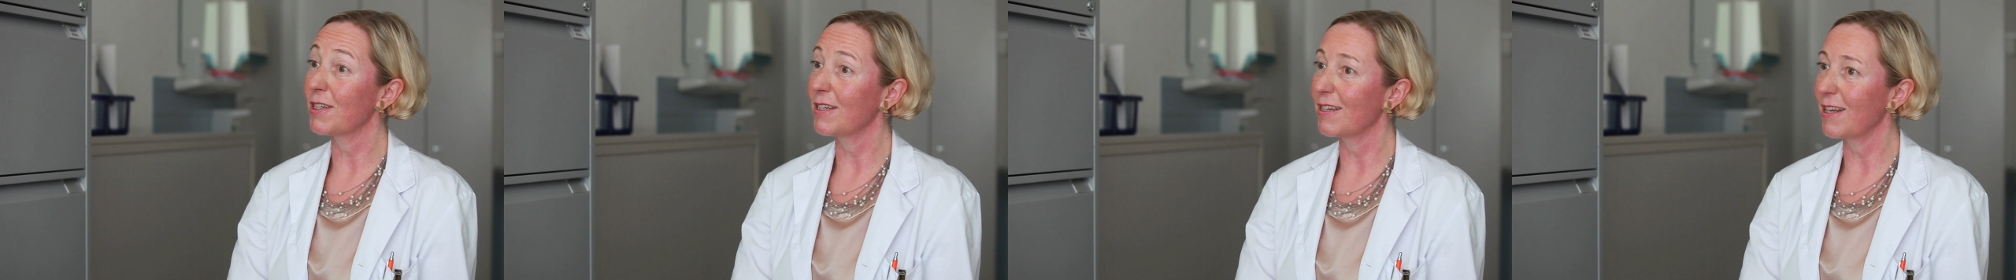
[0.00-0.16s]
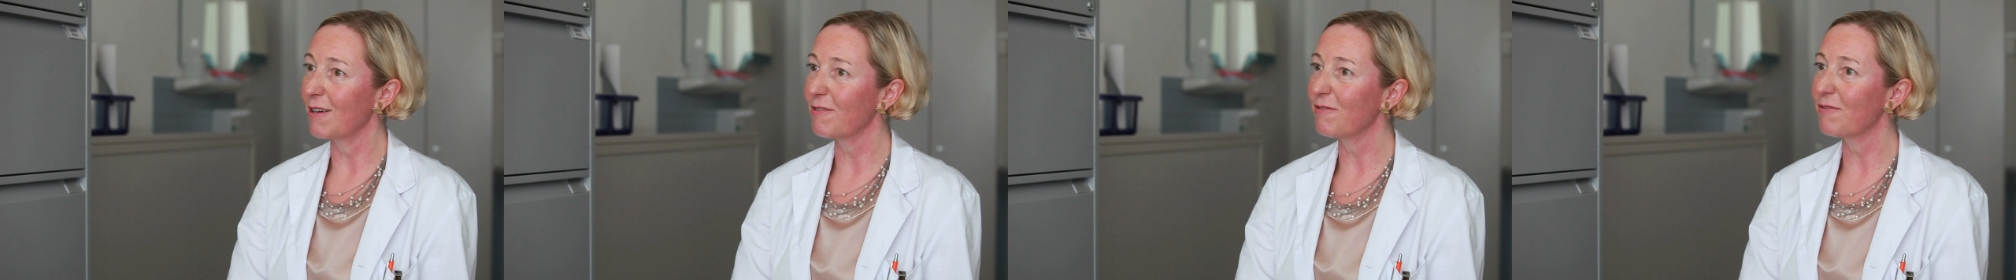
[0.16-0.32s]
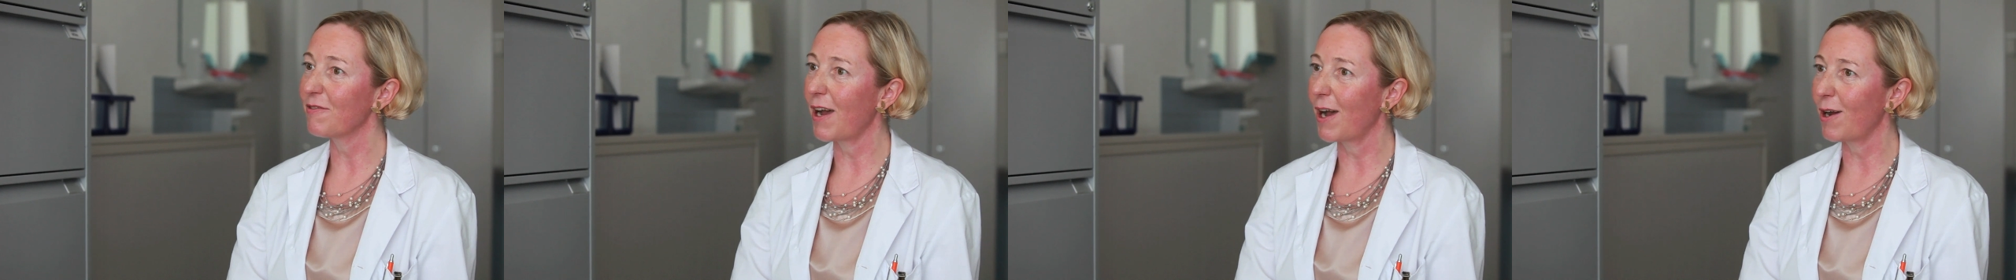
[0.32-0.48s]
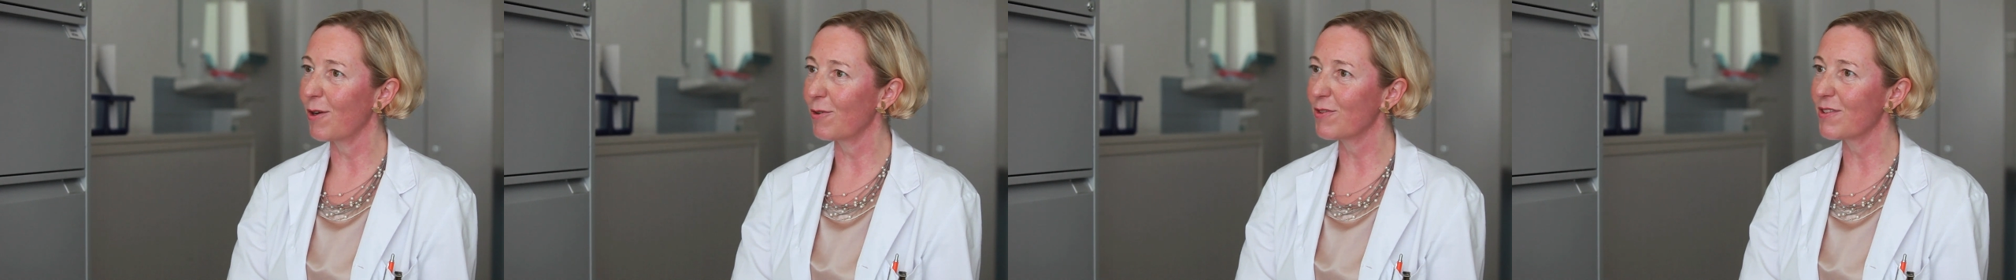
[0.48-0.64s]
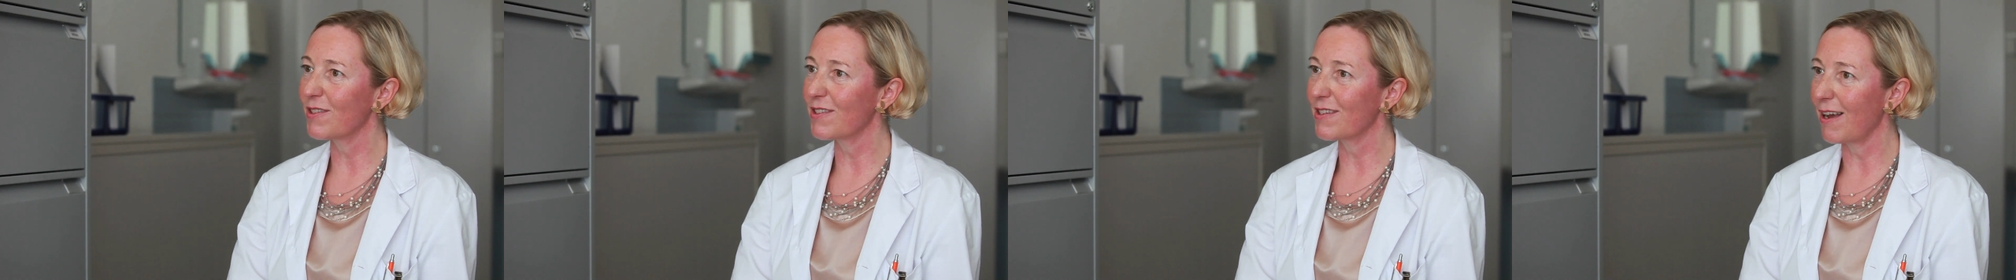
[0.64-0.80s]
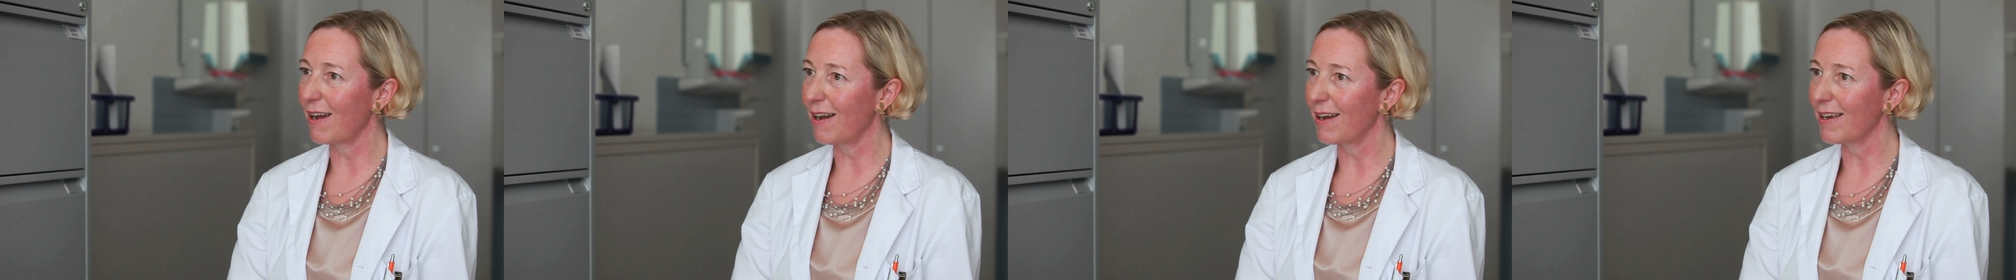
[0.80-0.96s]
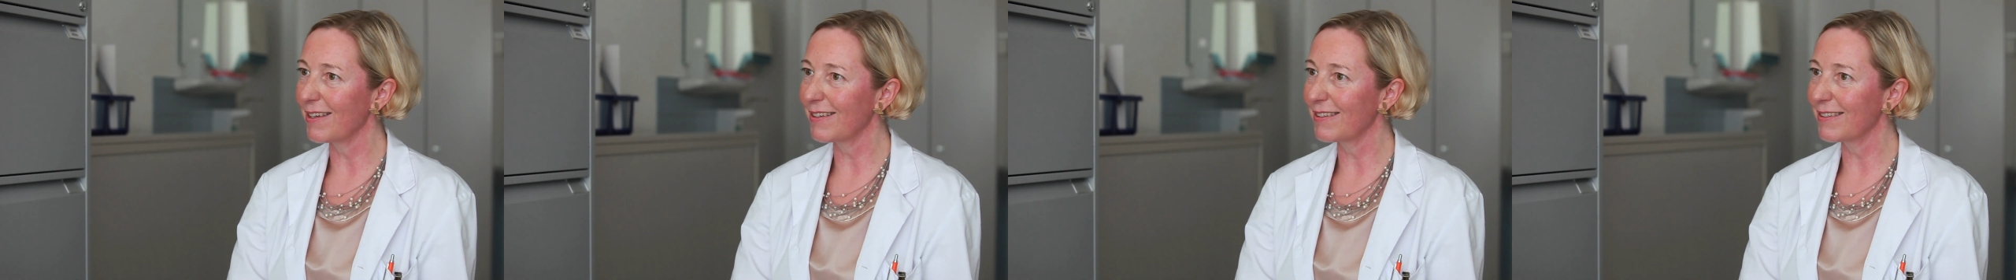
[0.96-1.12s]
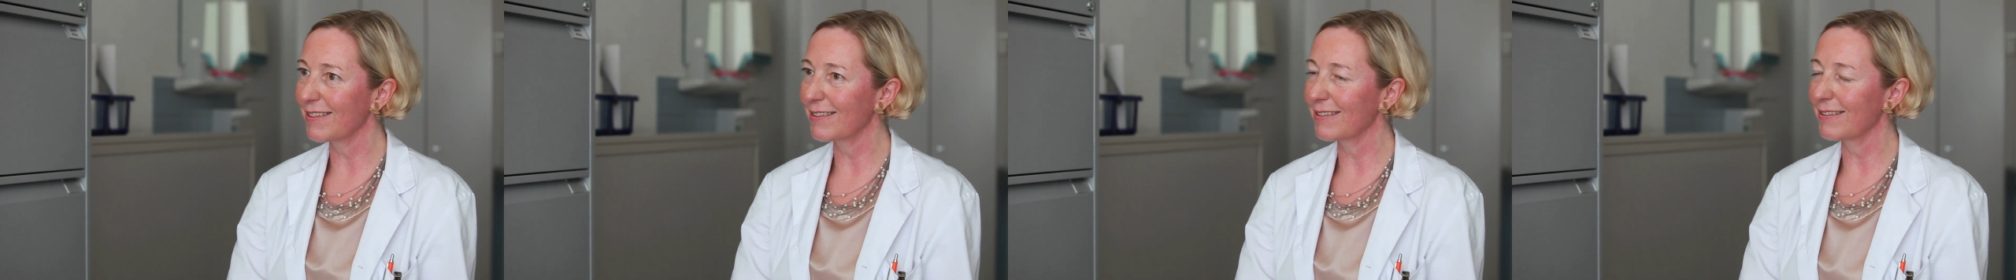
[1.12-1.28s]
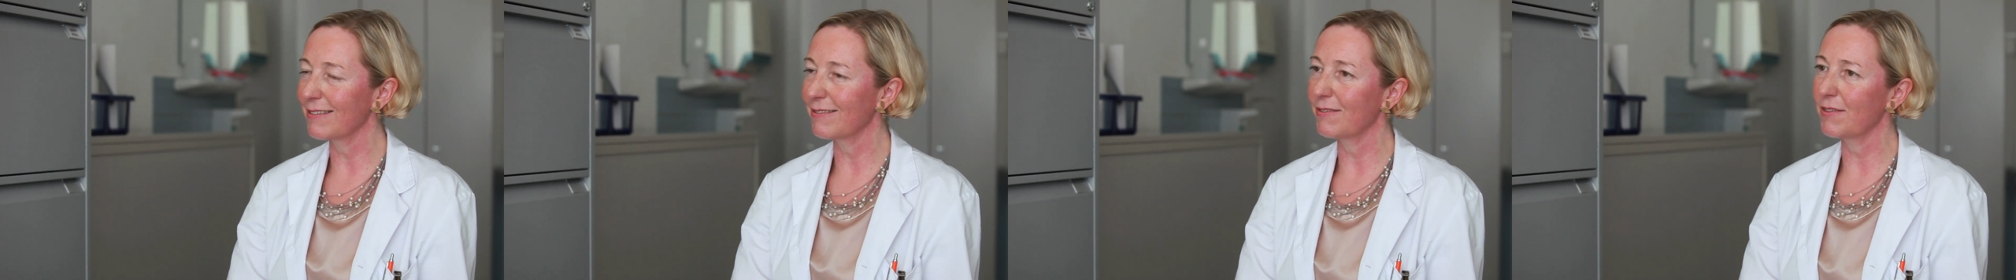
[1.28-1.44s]
enough
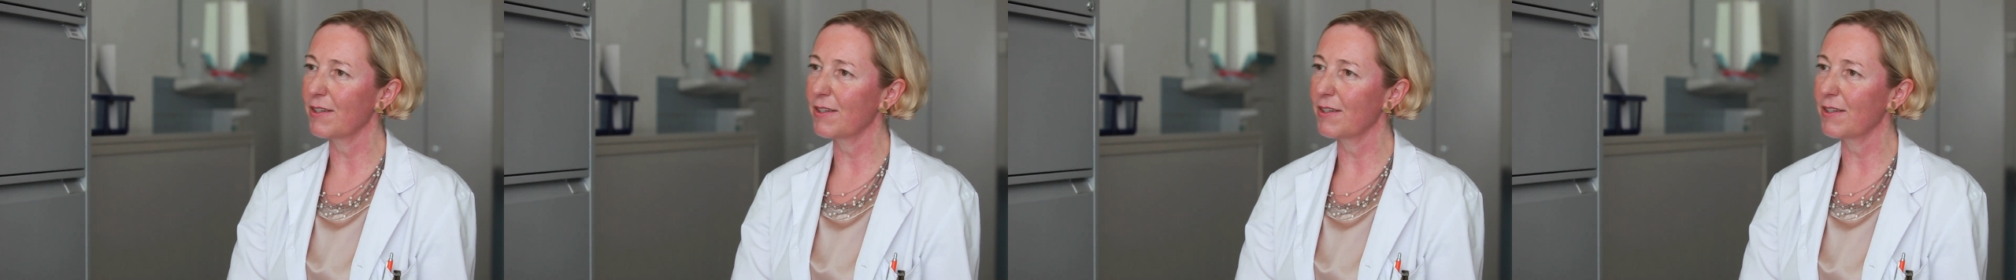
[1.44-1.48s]
outside.